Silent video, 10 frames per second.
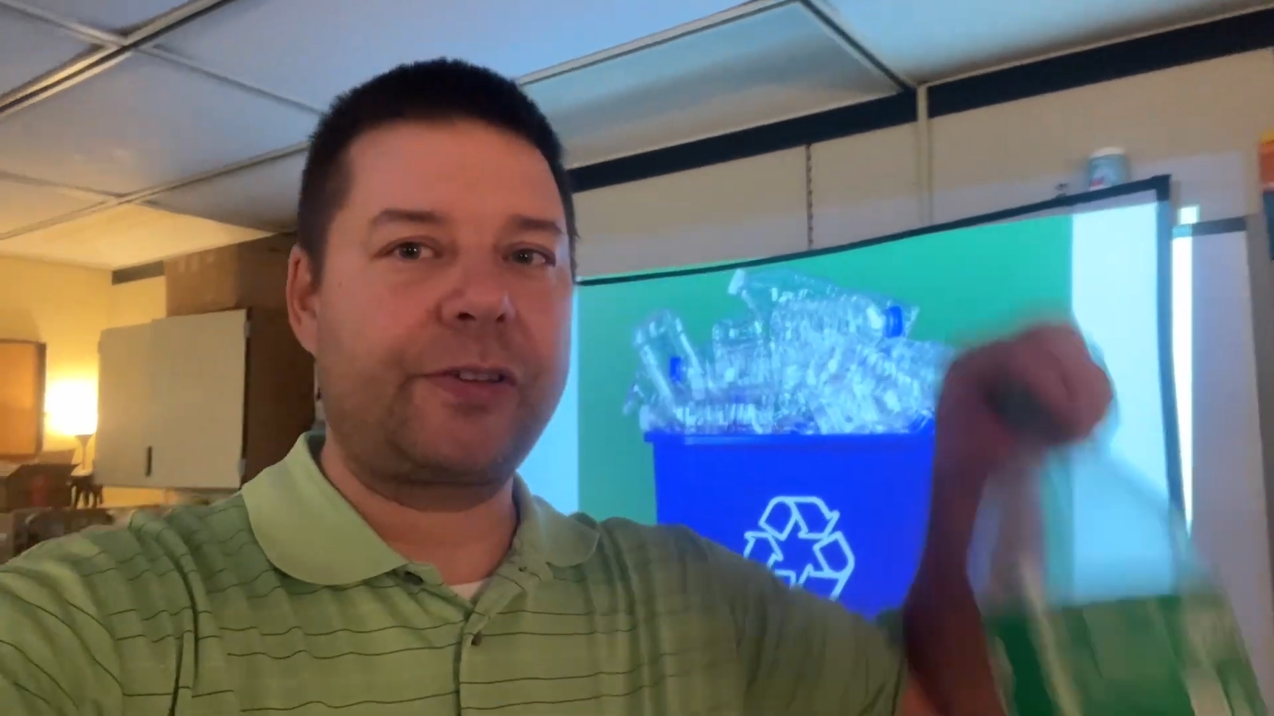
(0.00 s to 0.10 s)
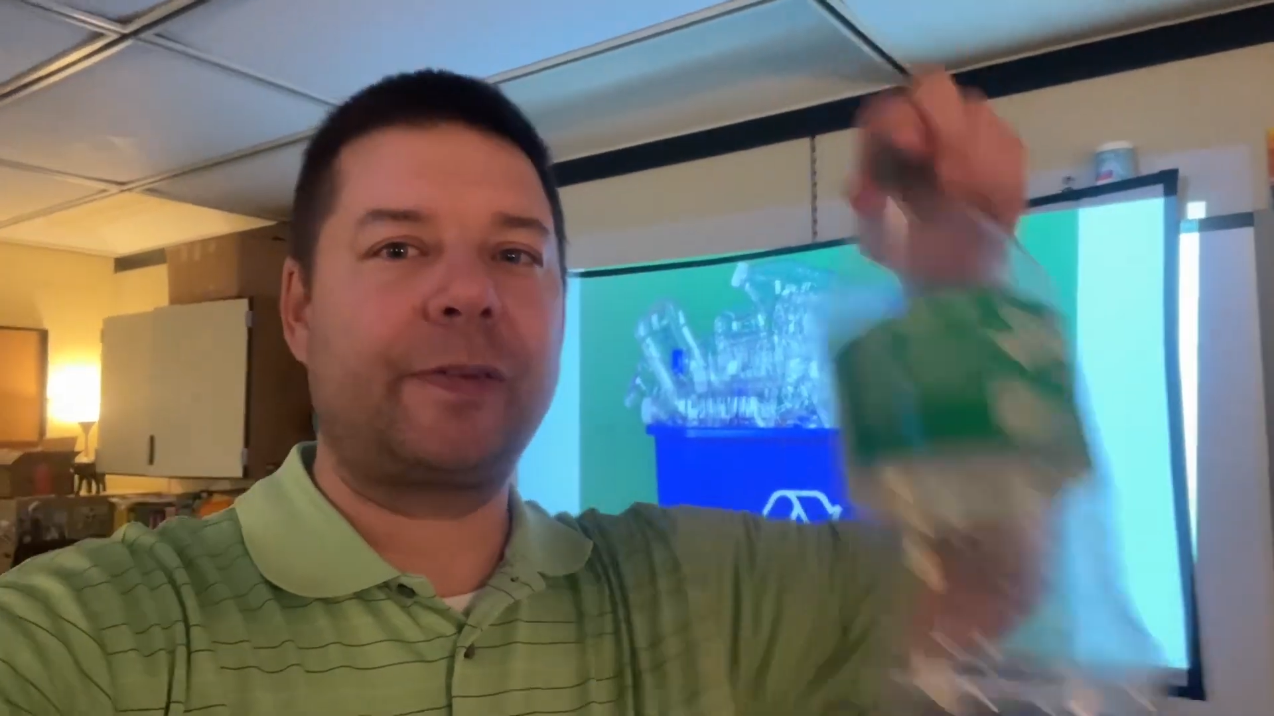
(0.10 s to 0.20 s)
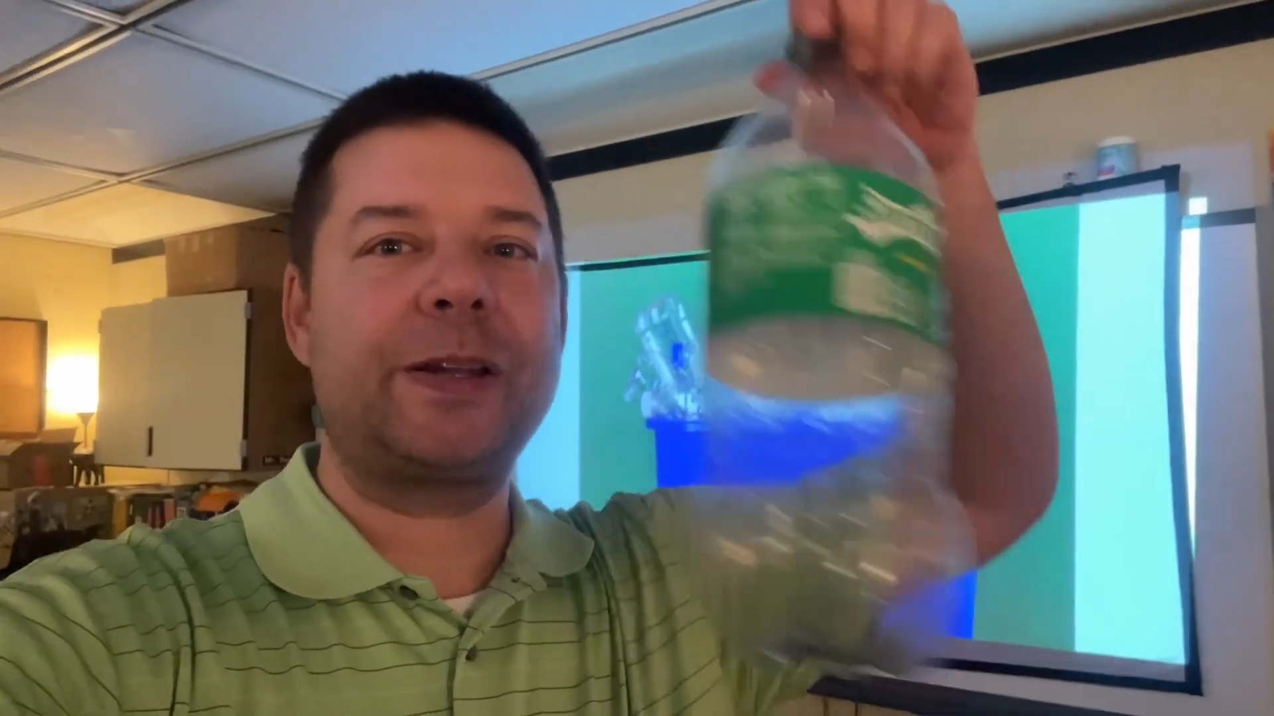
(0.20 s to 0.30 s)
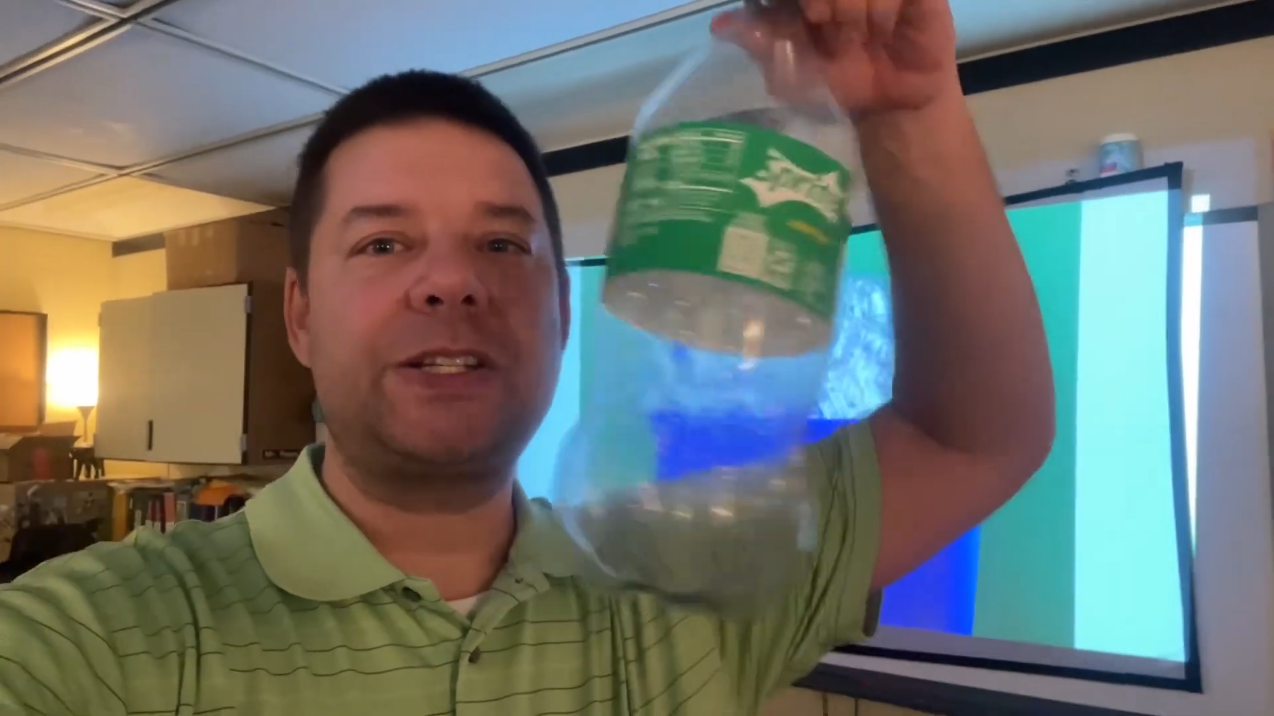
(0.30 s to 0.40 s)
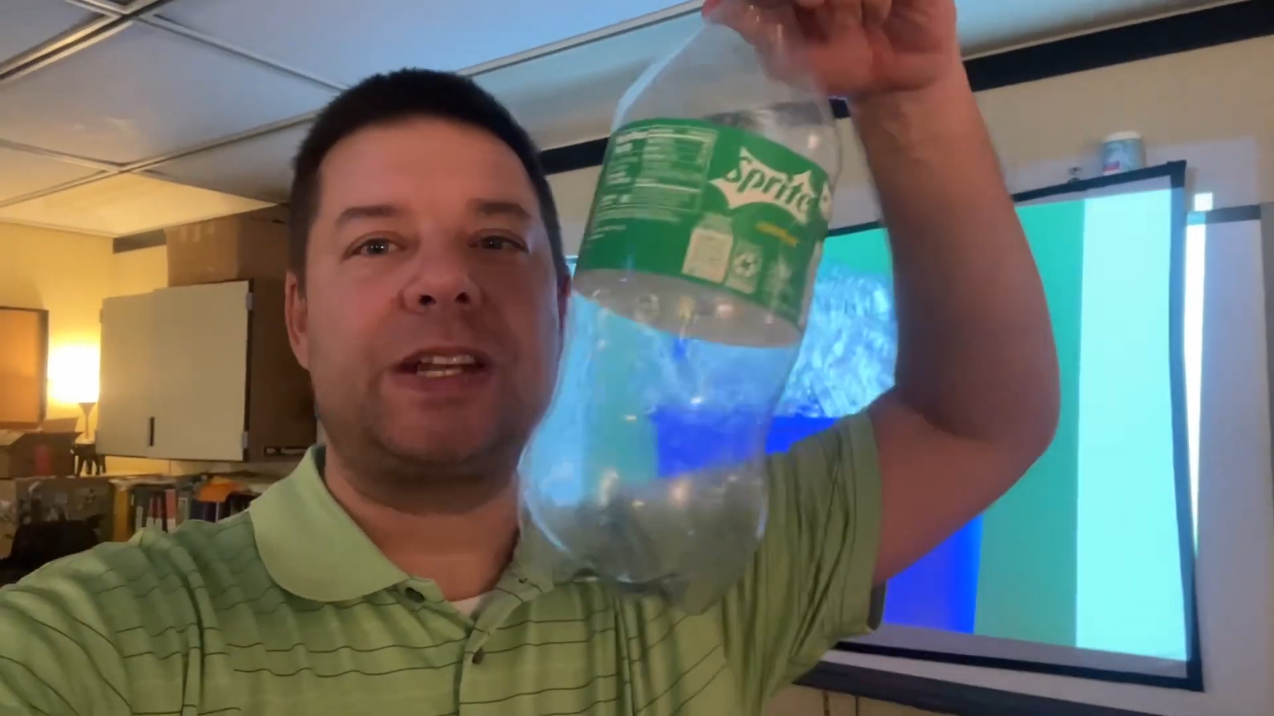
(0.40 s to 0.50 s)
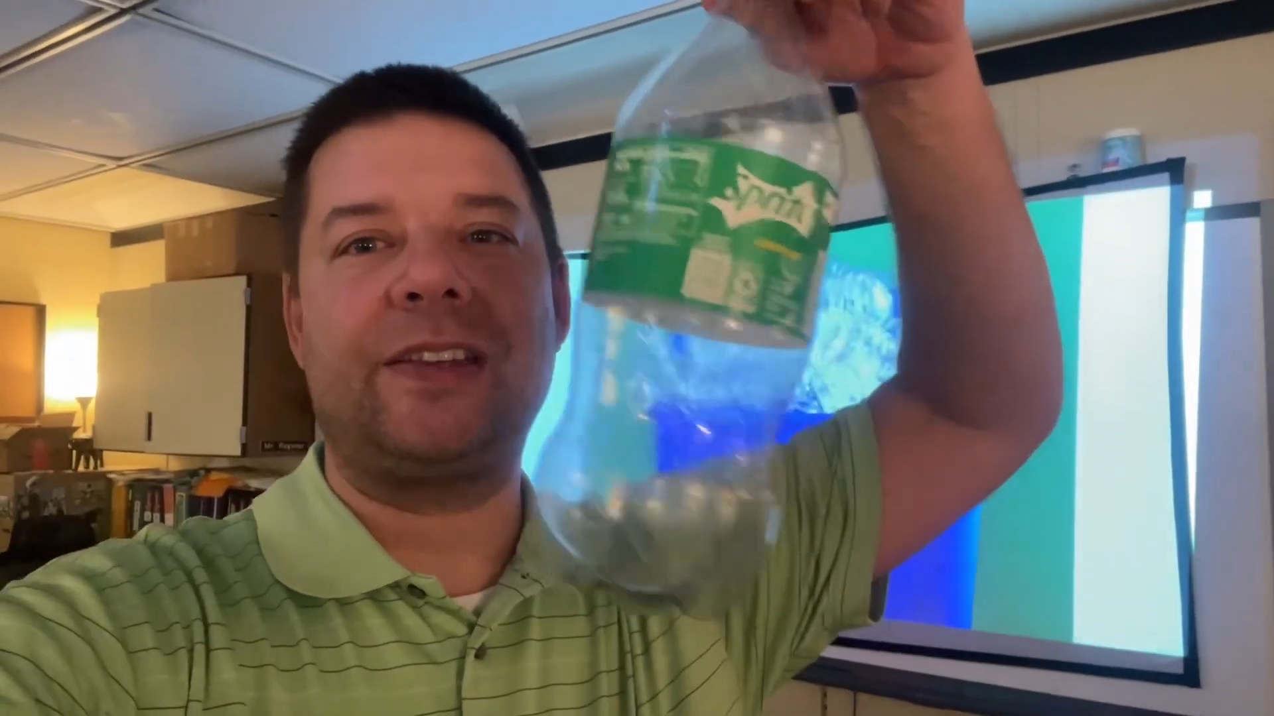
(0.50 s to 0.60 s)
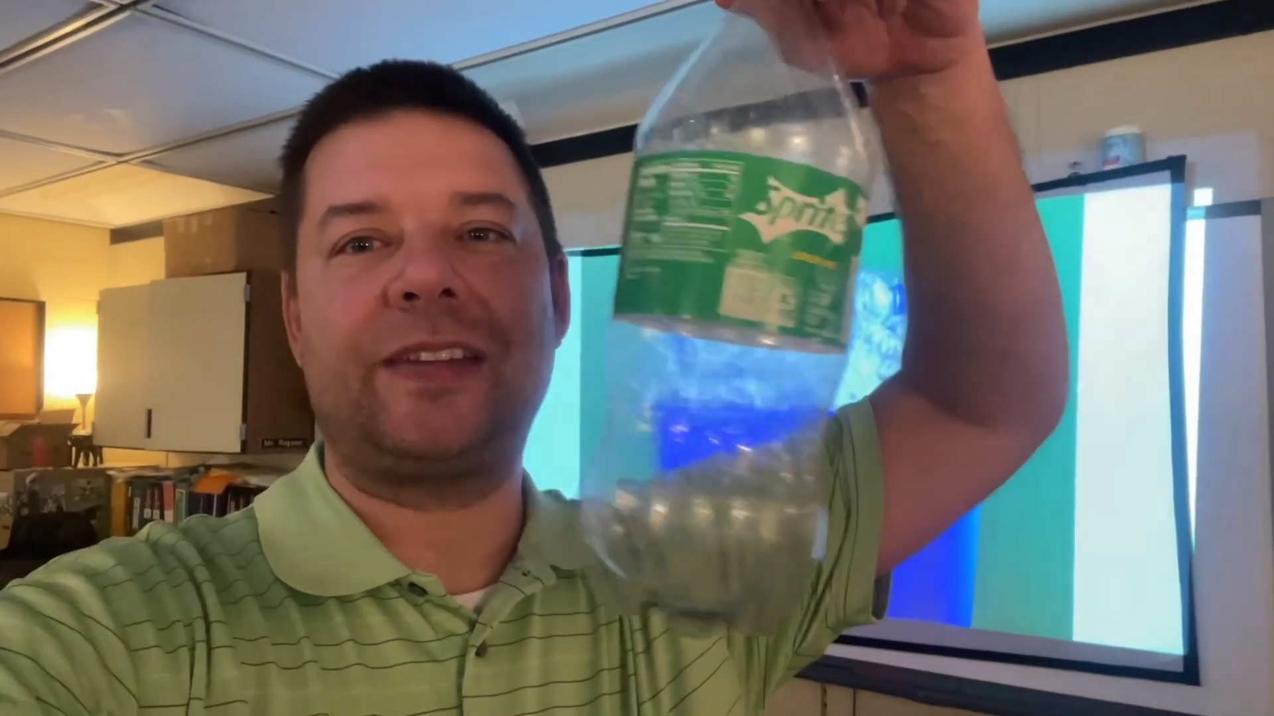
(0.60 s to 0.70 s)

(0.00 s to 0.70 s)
of which is